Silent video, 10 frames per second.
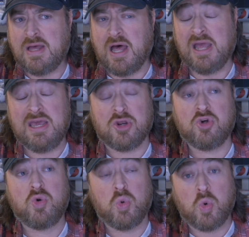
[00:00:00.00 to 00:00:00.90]
Uh, he had a
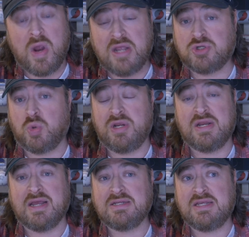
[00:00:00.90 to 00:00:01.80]
great
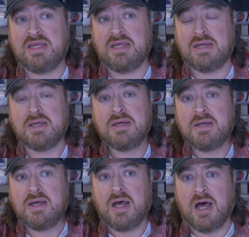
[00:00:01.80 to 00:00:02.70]
2019
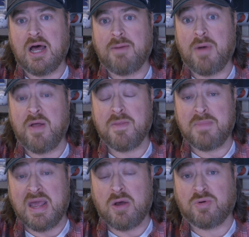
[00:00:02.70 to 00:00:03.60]
um, on the
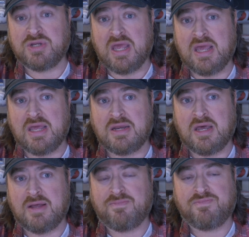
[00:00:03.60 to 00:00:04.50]
mound and
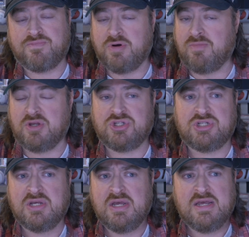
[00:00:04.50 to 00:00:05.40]
uh, pretty
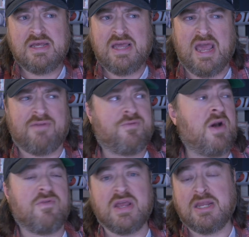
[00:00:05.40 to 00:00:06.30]
much had for
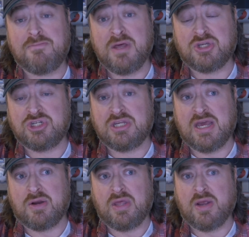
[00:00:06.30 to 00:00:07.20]
every inning pitched, he
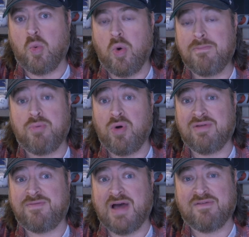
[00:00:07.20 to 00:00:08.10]
had like
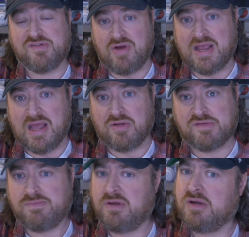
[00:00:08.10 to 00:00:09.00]
1.5
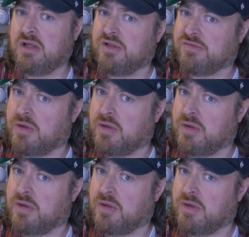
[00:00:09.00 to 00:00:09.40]
strikeouts, but he also